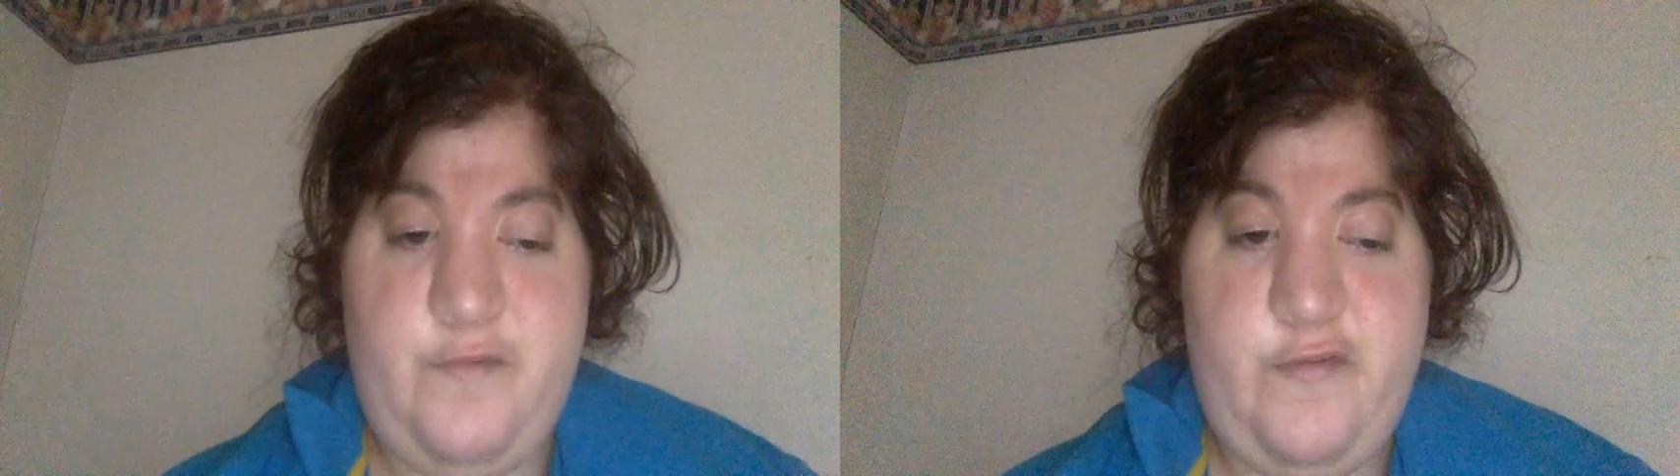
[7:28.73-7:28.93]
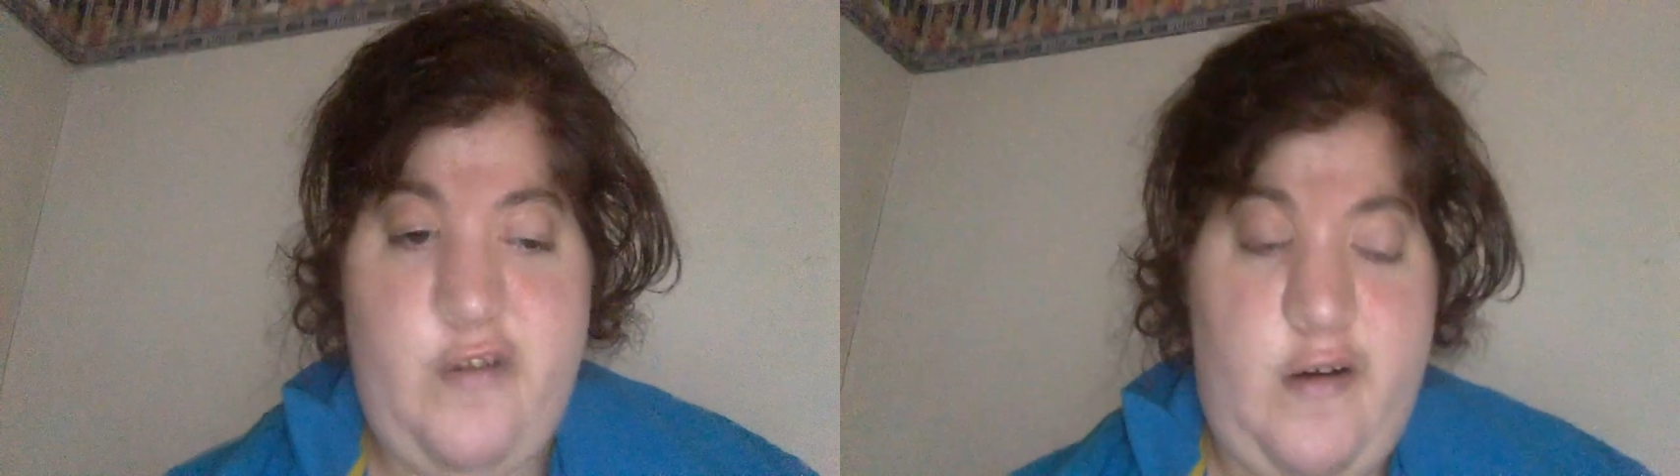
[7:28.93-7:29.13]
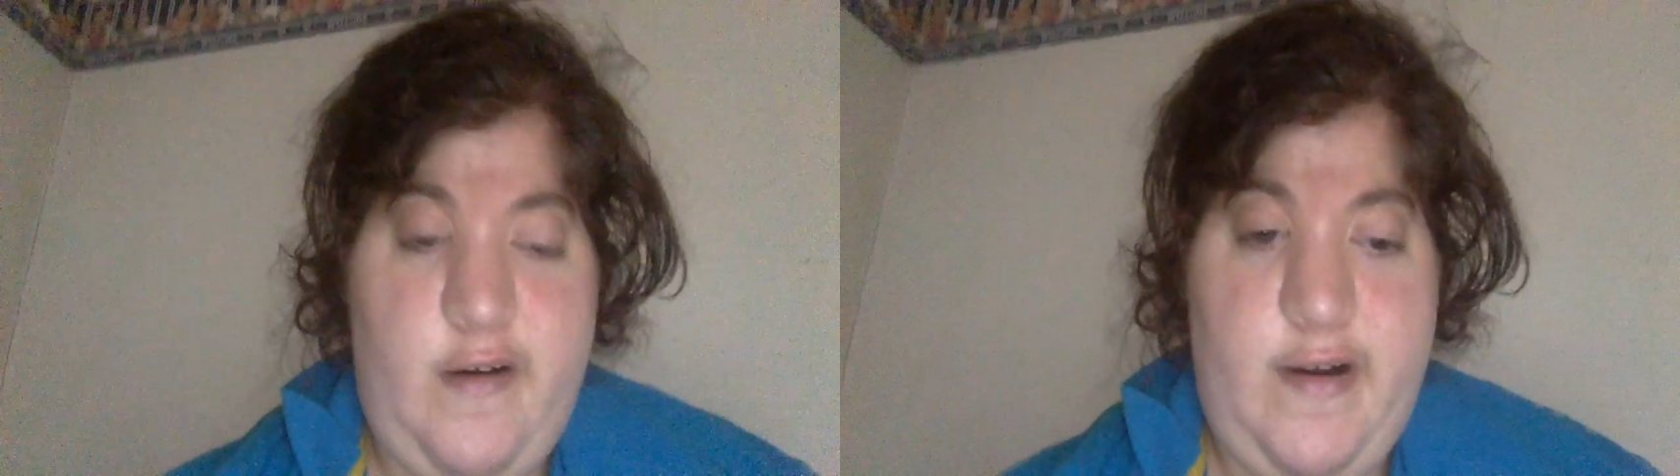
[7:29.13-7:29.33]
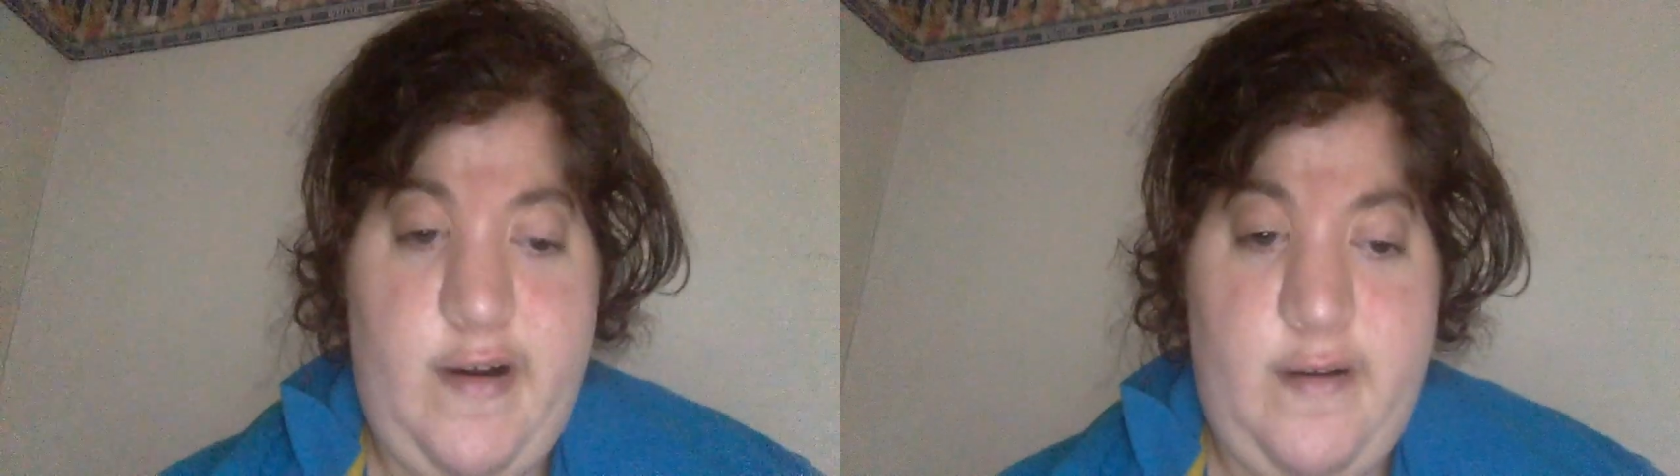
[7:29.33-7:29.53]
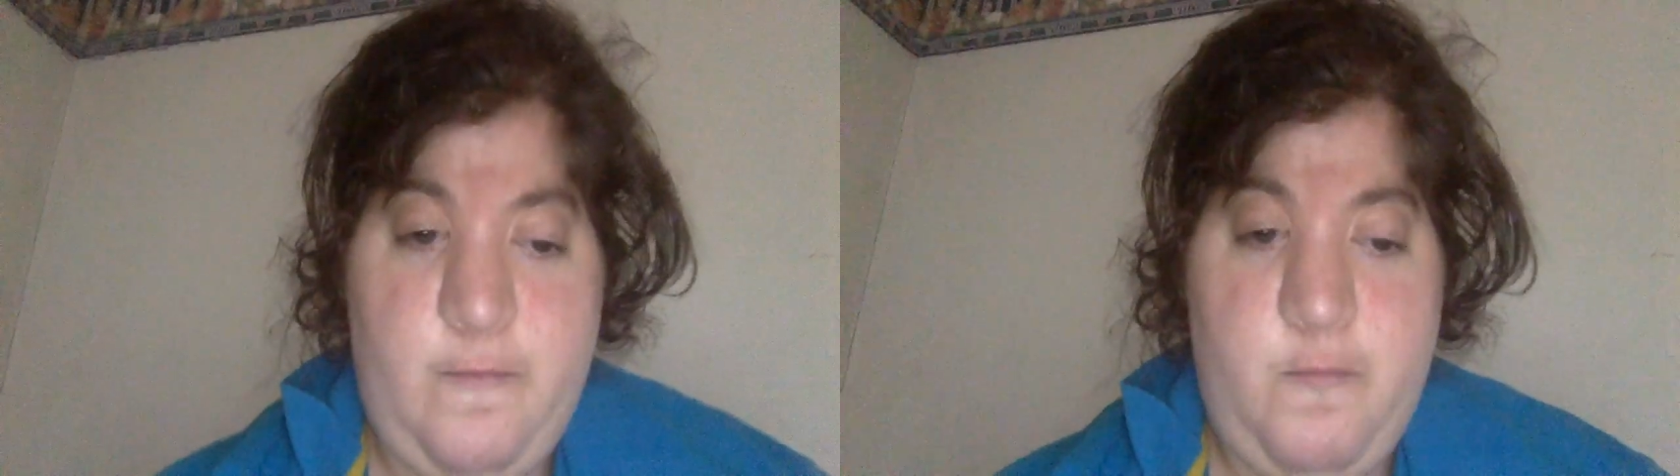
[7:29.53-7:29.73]
for all I
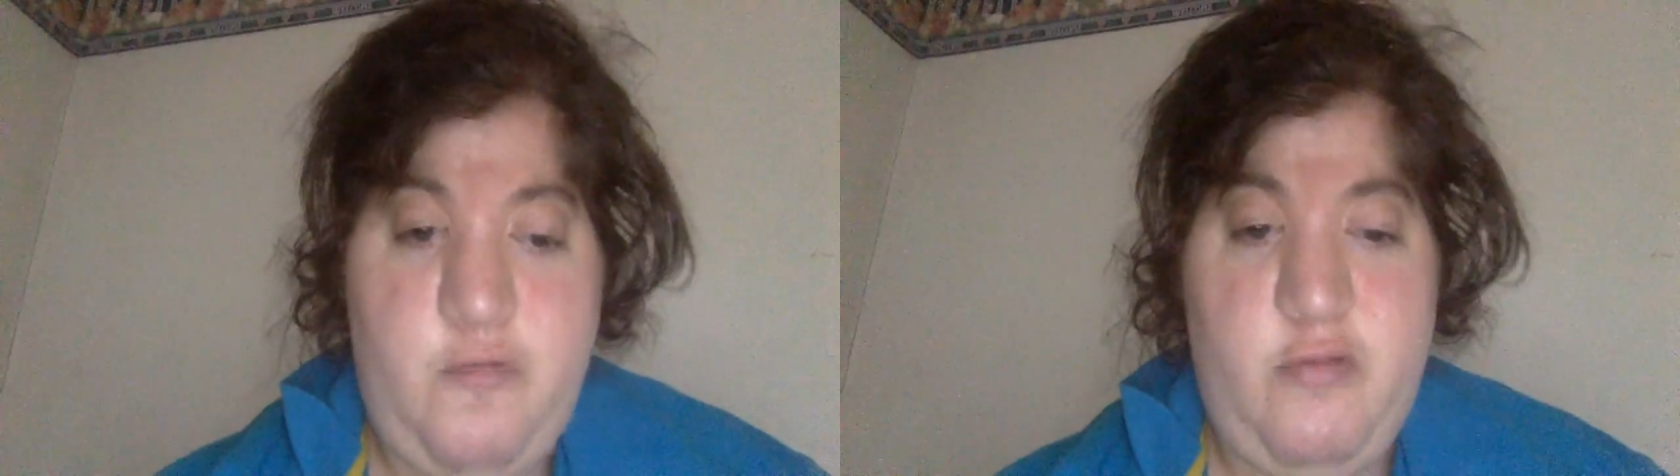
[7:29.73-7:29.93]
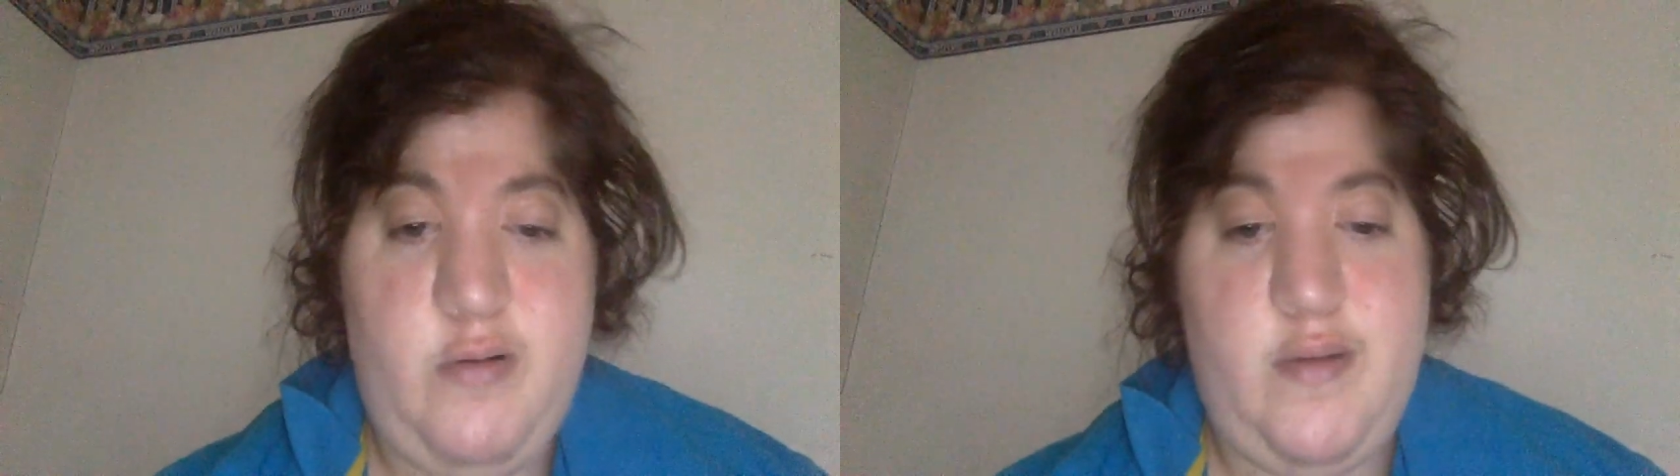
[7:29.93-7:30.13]
know, but we'll